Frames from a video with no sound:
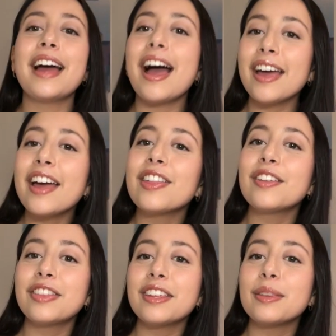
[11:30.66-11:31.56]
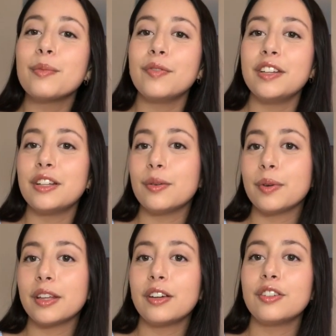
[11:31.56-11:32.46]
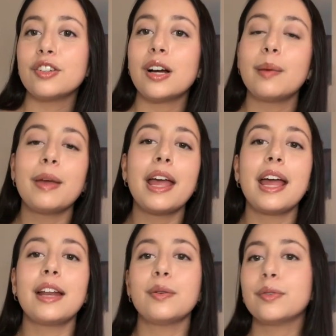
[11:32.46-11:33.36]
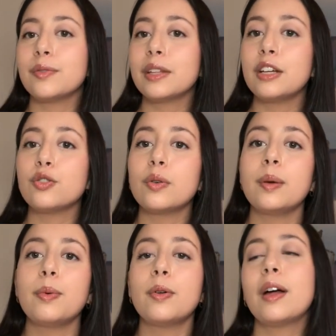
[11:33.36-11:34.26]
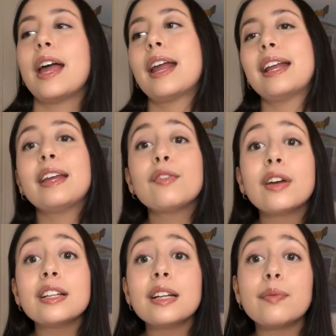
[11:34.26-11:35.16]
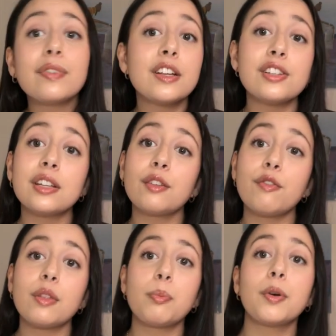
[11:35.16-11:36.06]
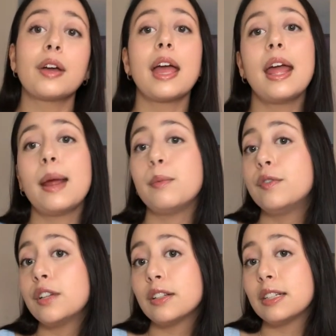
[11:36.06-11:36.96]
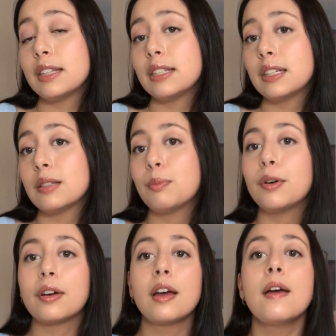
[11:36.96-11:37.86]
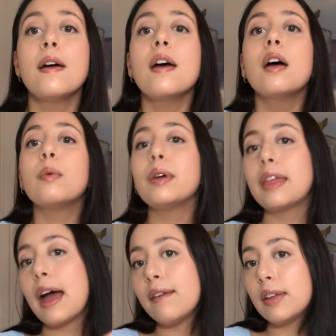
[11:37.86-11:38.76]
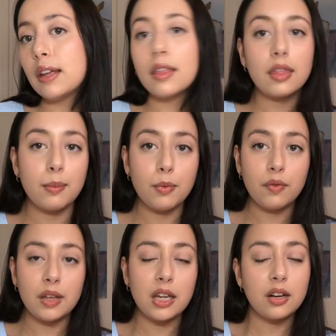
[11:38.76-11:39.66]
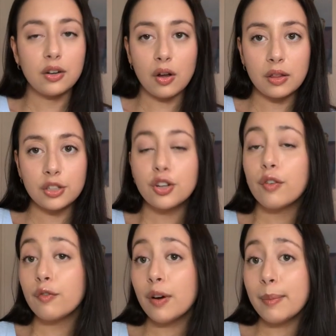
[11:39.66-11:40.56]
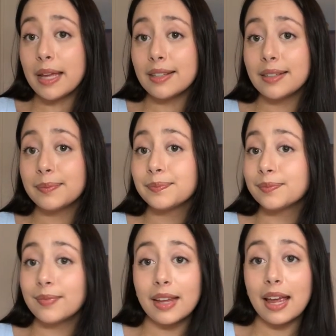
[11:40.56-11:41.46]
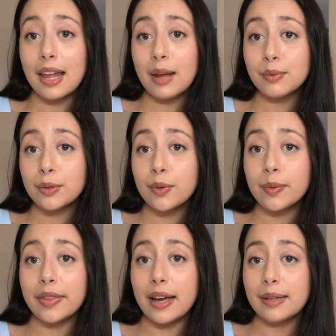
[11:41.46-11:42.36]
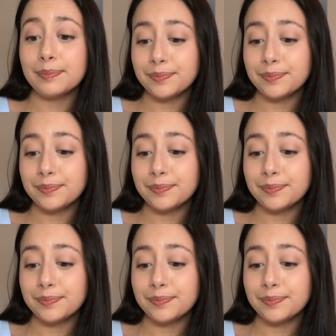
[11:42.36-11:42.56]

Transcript: I thought that the movie did a really good job, and it was really enjoyable. And I never ended up finishing the 5th book, and I moved on to the 6th book with having the movie knowledge from it. And I was cool with that.